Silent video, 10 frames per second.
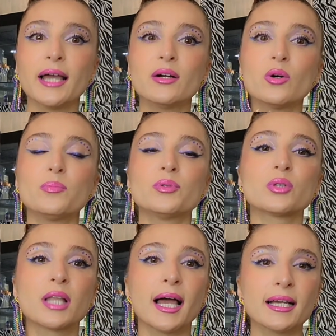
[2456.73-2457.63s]
I hope
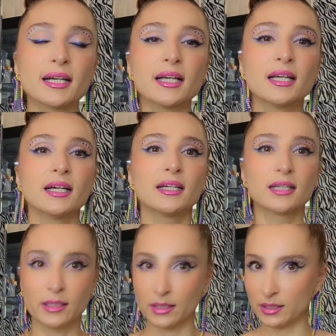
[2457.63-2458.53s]
you like
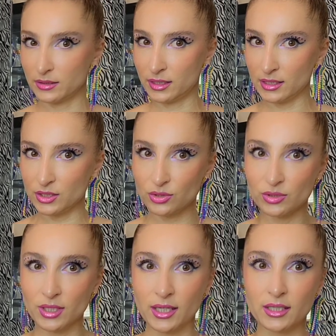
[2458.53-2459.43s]
this
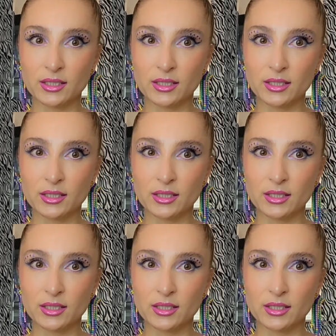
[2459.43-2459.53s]
today